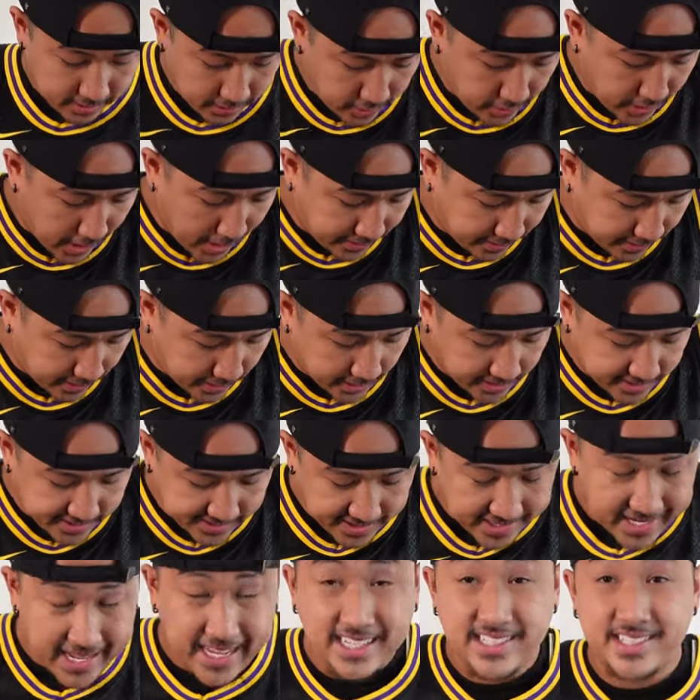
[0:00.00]
You got the
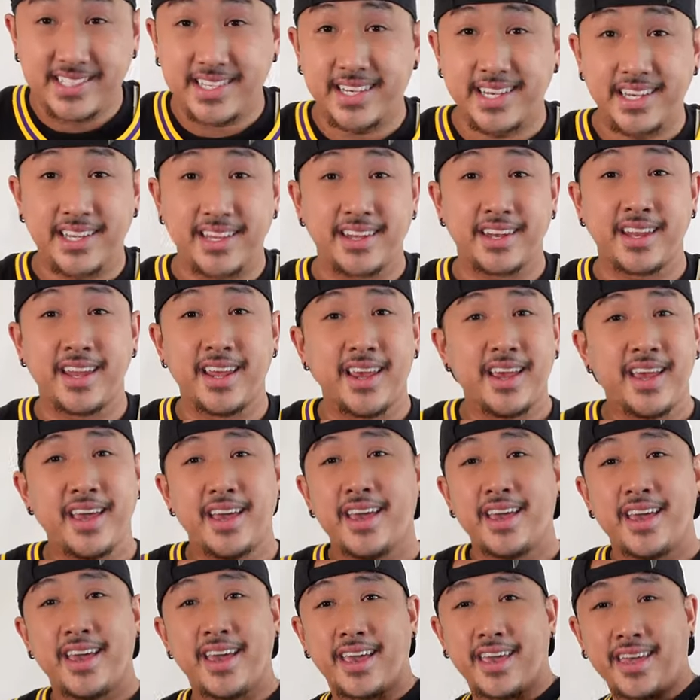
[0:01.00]
snakeskin
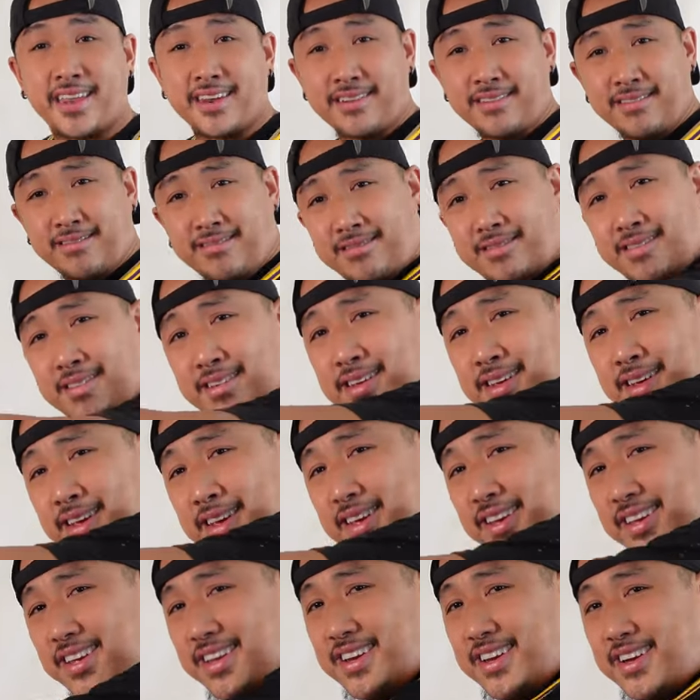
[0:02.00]
and,
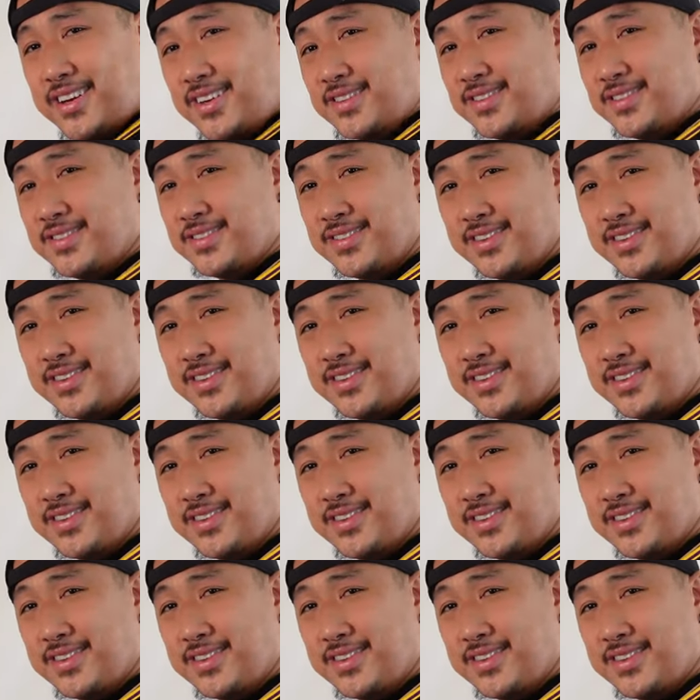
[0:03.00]
you know,